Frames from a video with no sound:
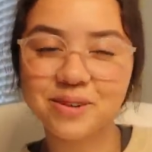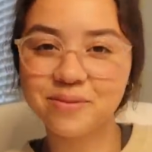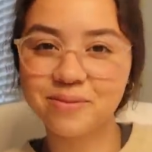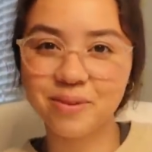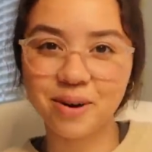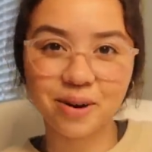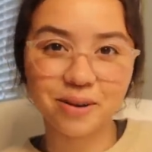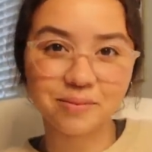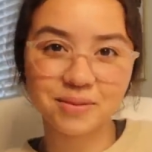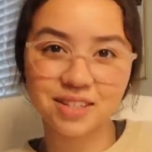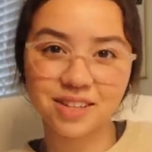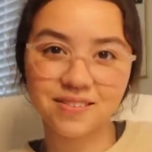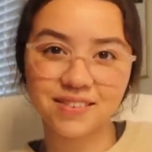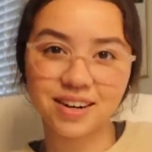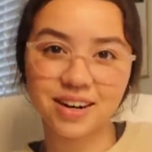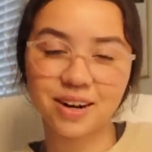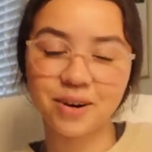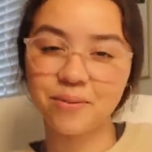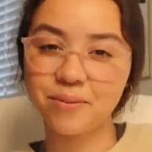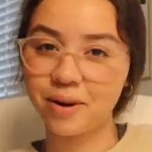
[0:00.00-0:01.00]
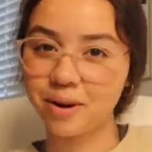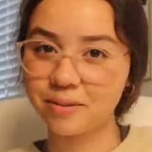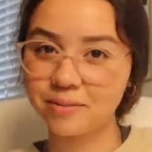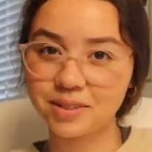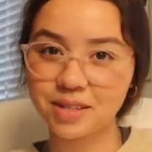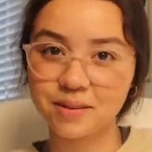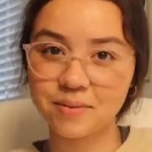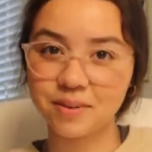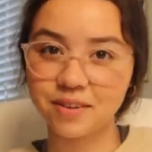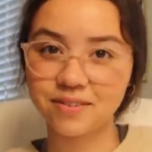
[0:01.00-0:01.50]
welcome to the video welcome
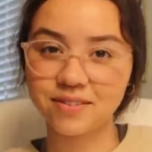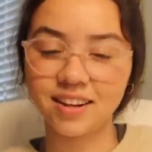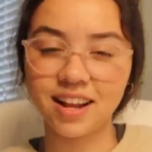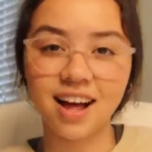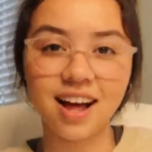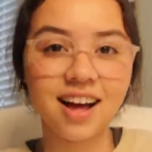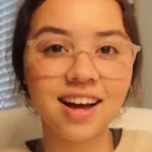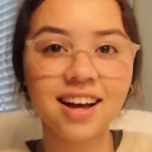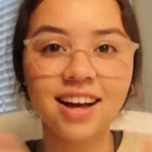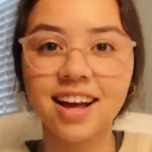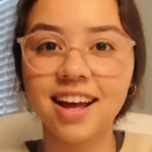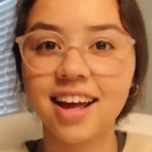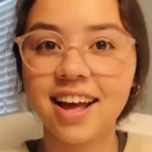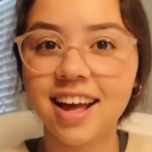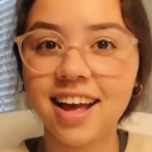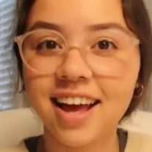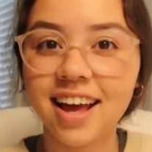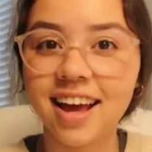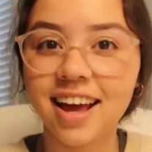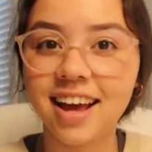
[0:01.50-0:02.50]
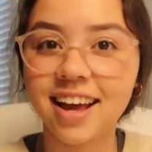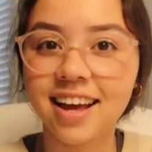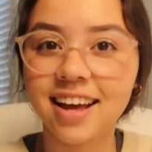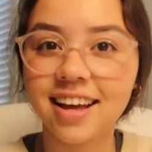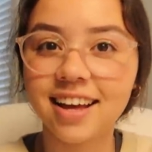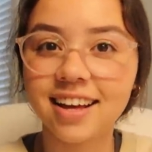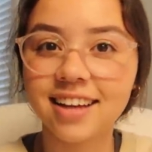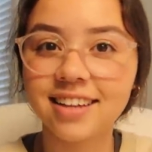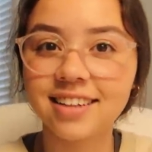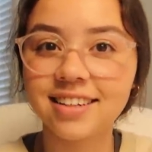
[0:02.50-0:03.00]
to the book vlog
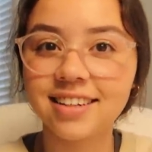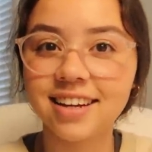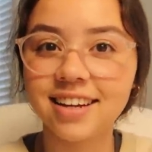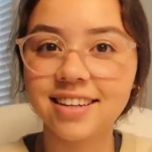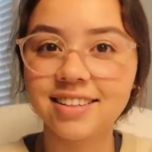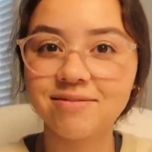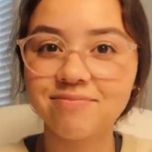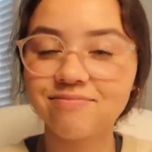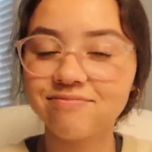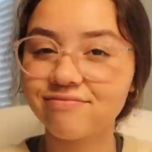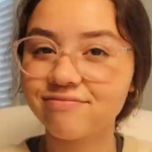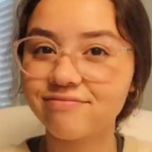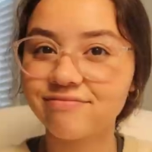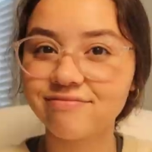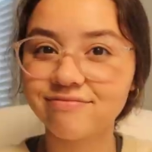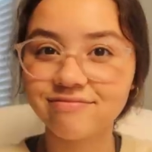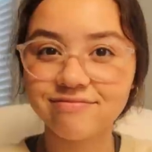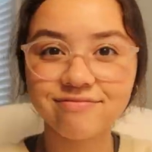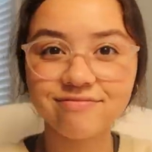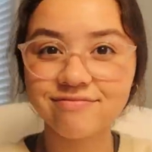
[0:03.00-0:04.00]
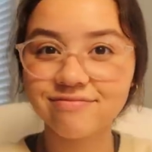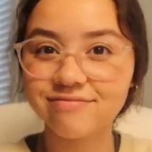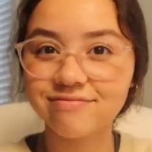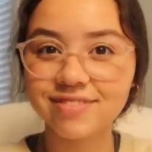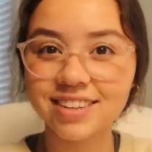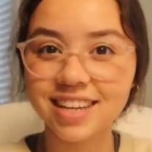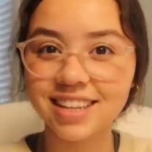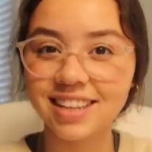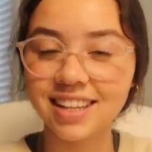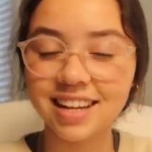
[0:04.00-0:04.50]
and
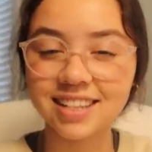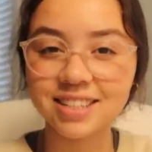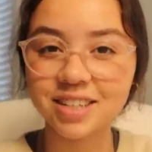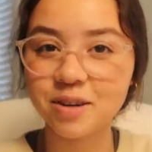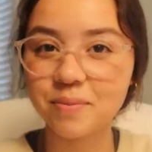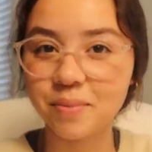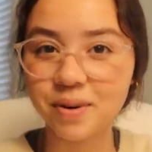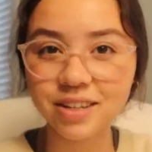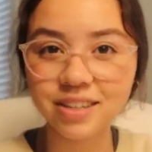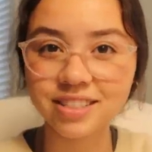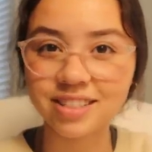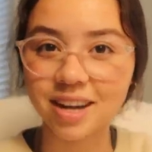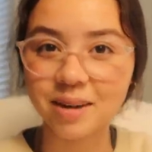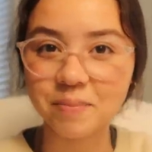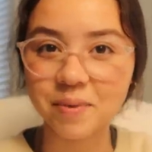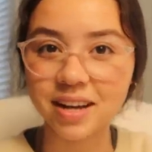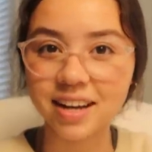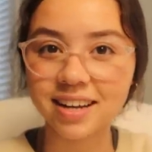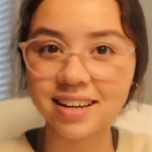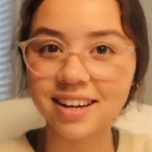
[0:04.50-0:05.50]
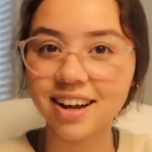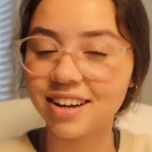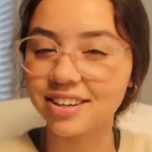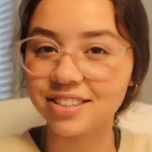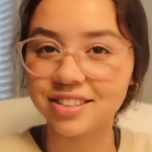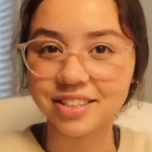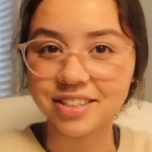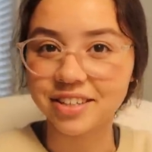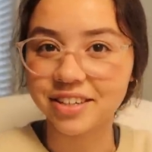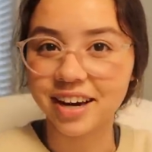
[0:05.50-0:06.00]
let's go book shopping i'll
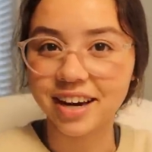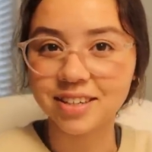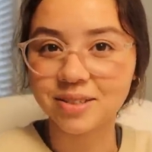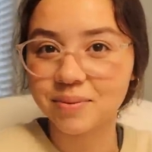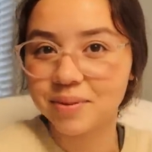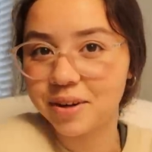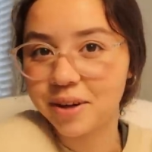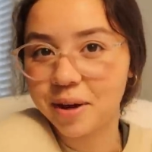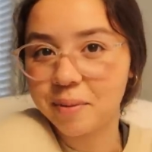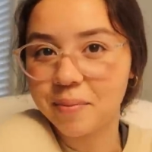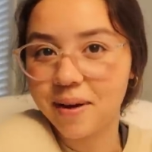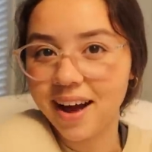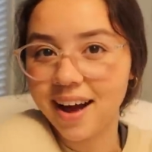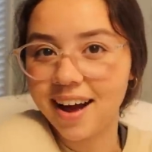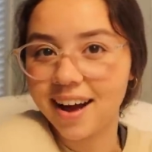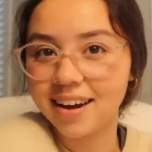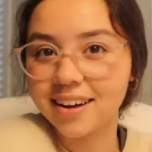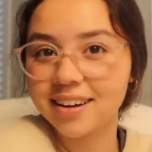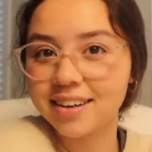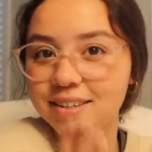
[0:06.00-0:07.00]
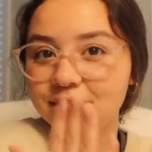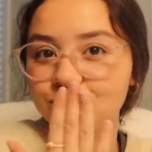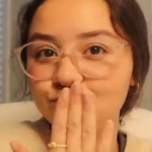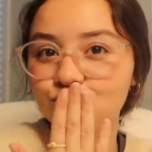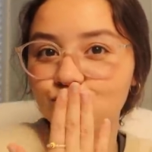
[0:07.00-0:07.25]
see you guys when you get back